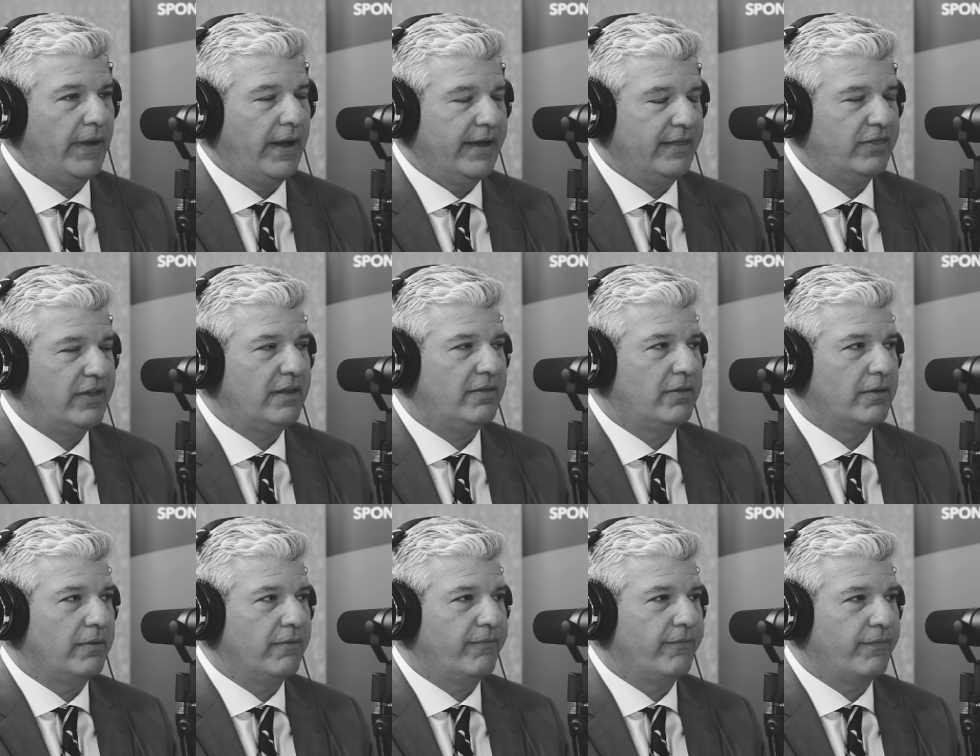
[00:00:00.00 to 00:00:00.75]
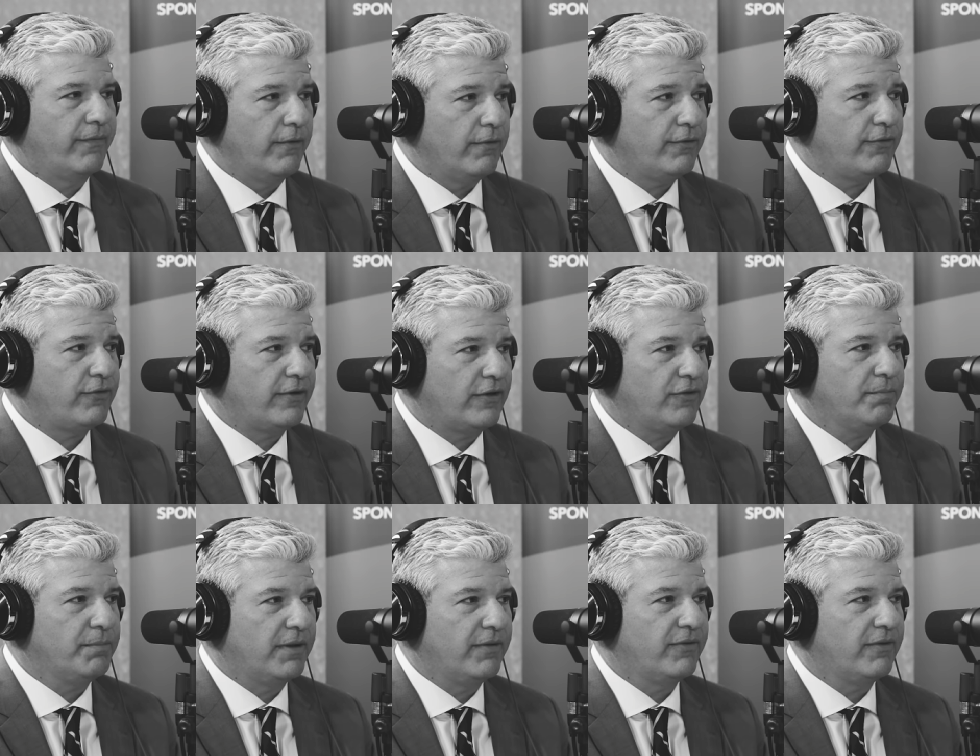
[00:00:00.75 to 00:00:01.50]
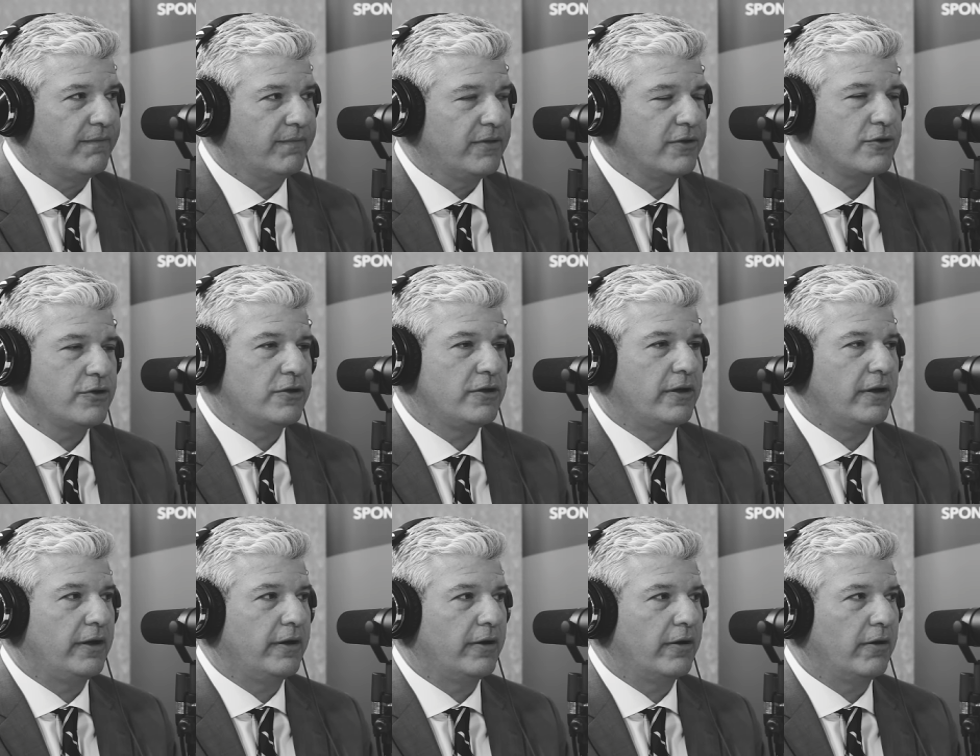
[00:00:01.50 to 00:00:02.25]
I think the first 6 months of this
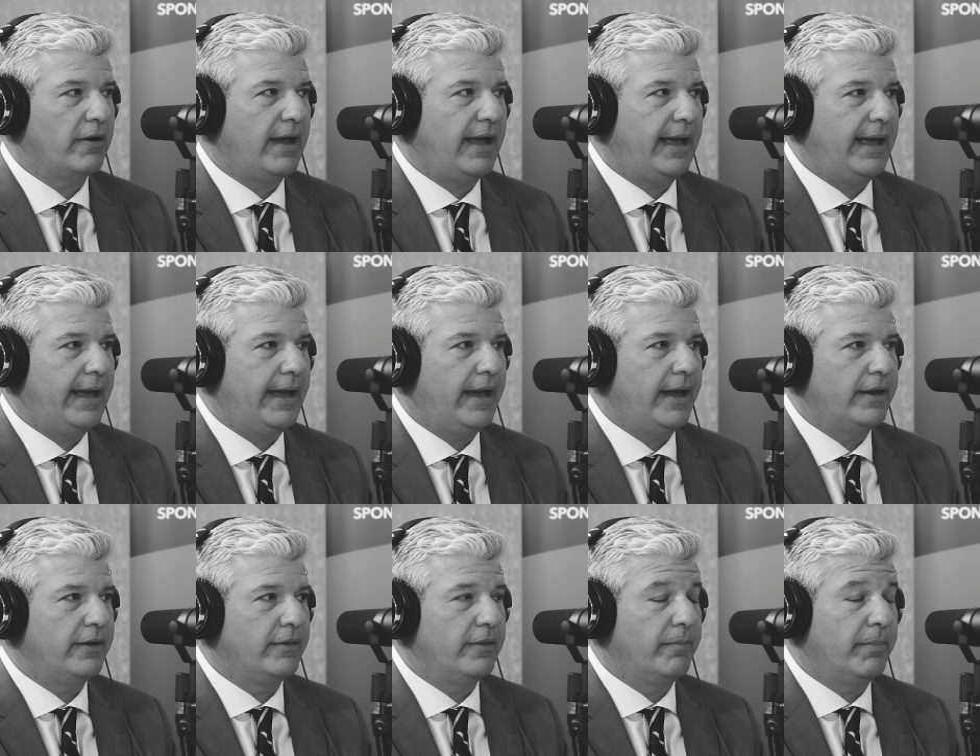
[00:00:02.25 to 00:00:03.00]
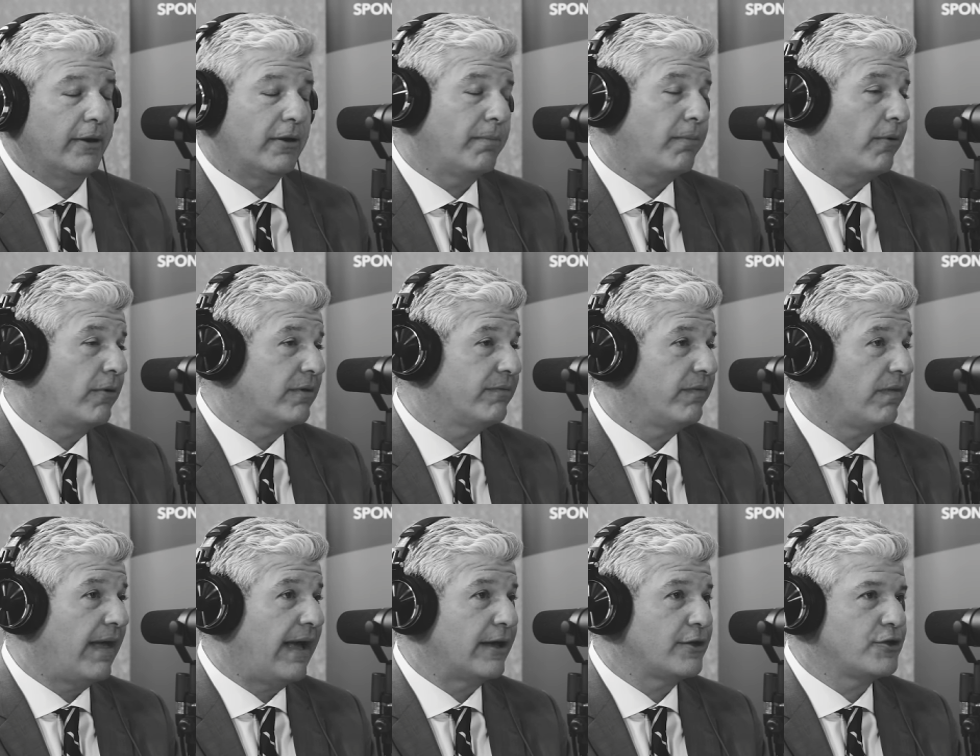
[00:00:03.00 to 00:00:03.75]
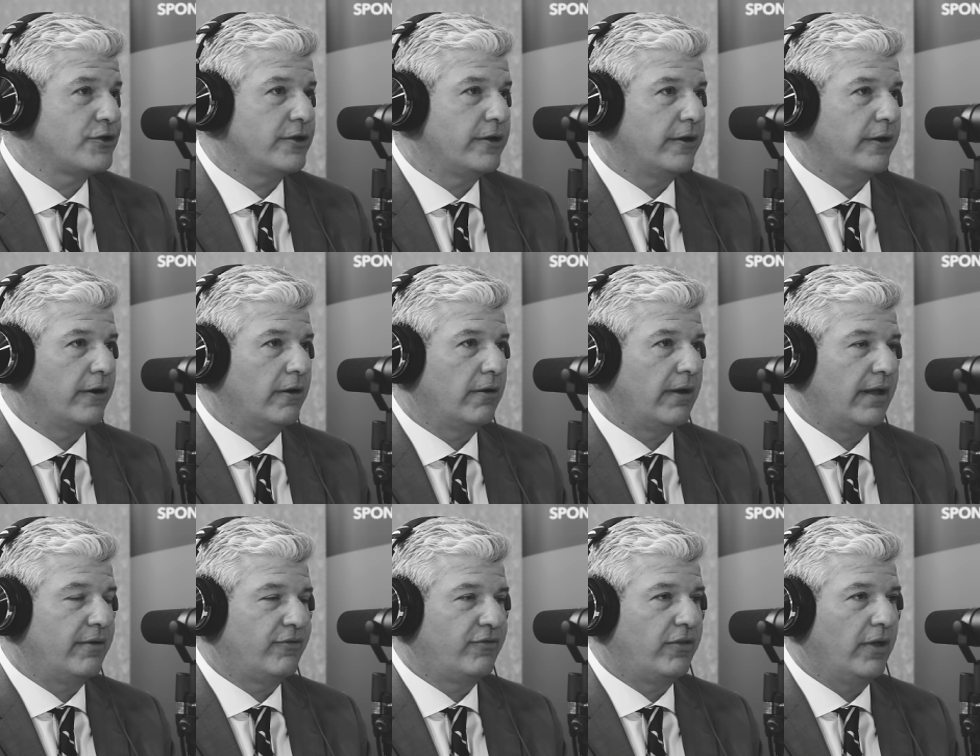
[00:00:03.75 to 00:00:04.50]
year and the better part of last year
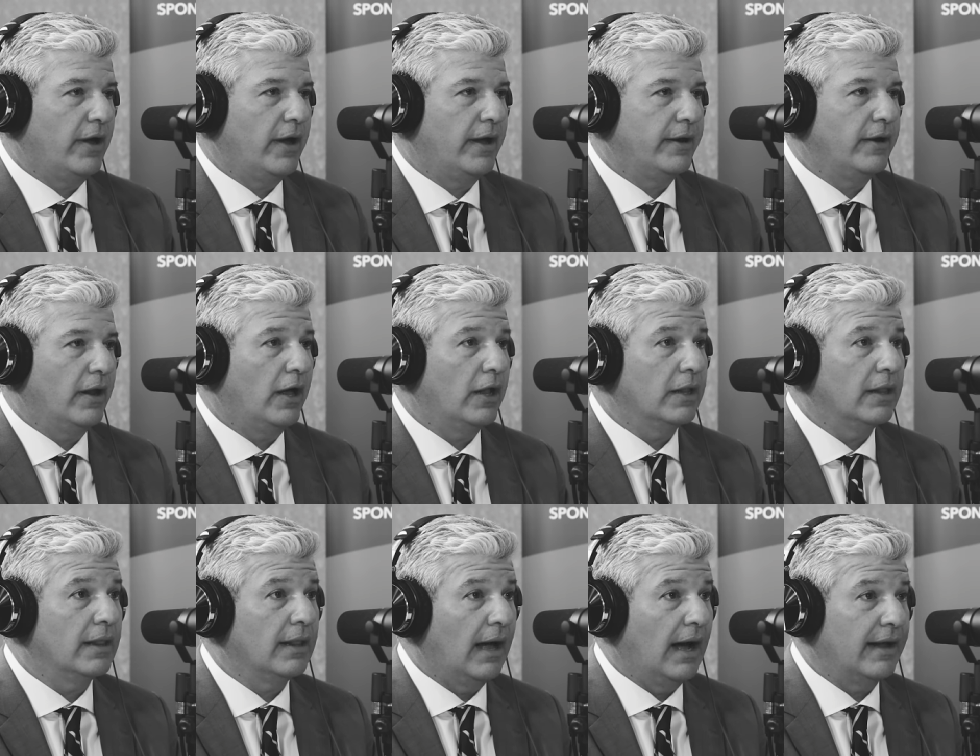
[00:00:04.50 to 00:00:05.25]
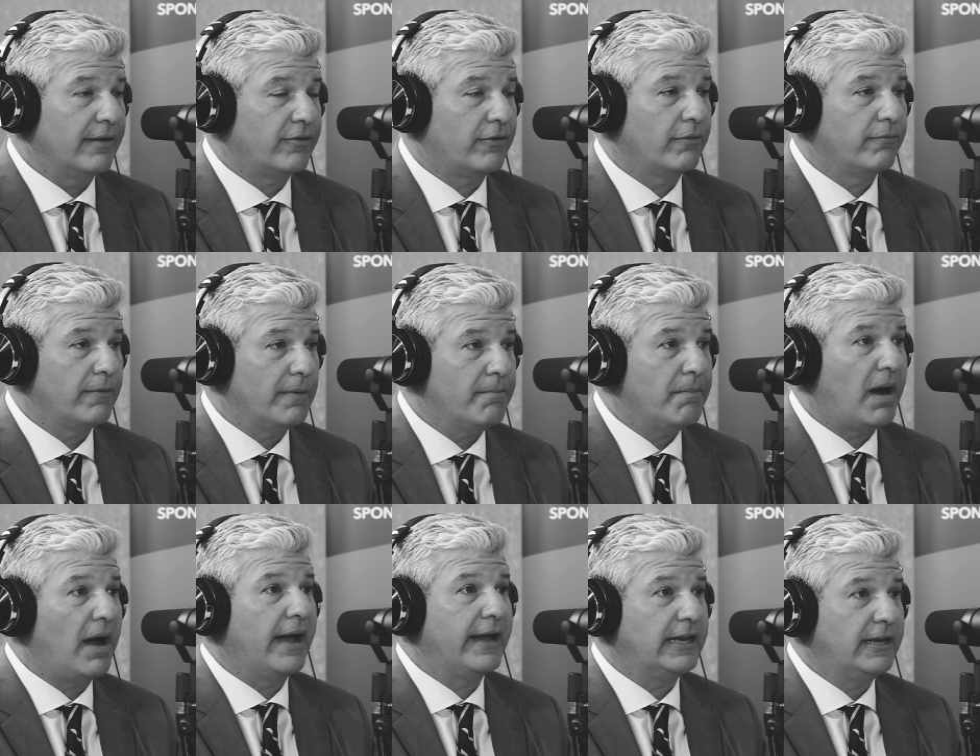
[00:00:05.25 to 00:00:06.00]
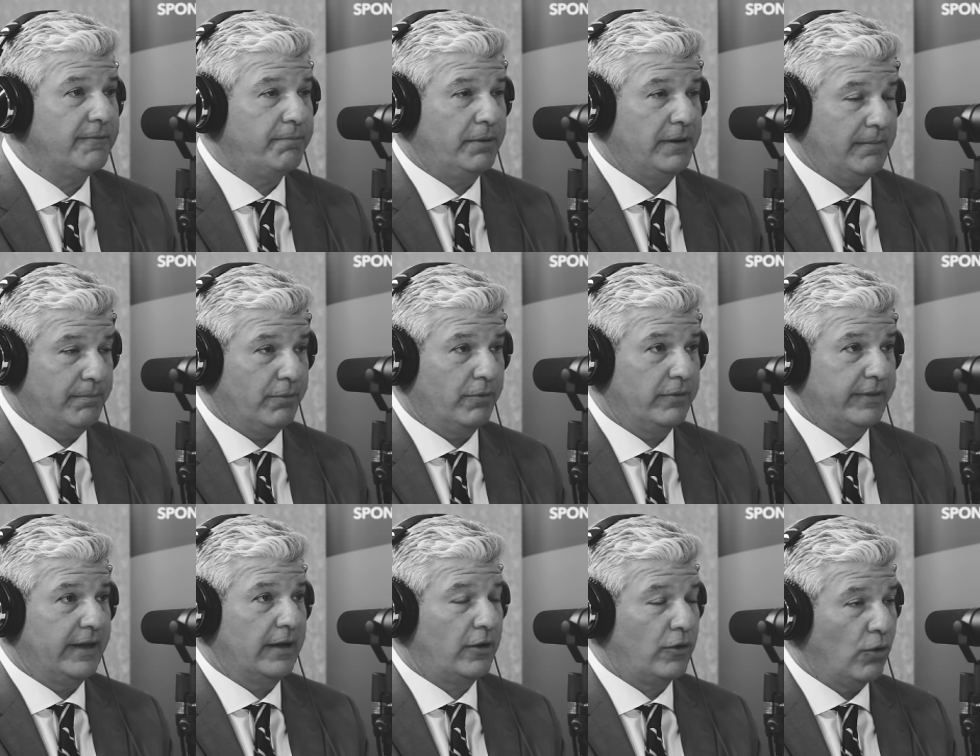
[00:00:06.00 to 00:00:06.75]
has done a lot to remind
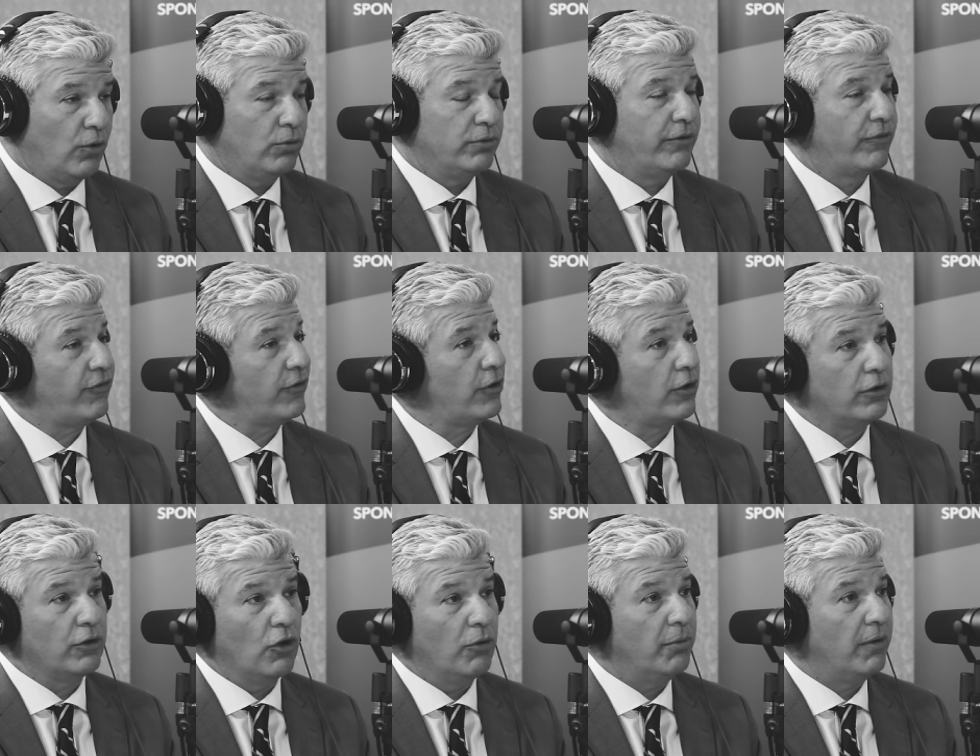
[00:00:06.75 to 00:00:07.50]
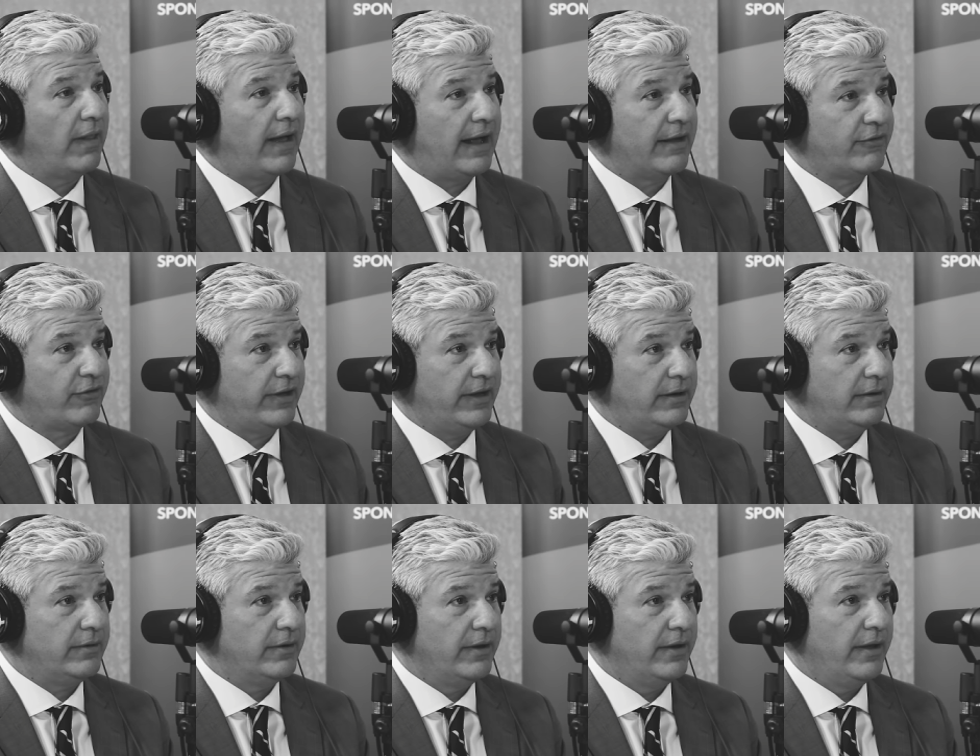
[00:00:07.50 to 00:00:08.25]
people that gold is a global asset.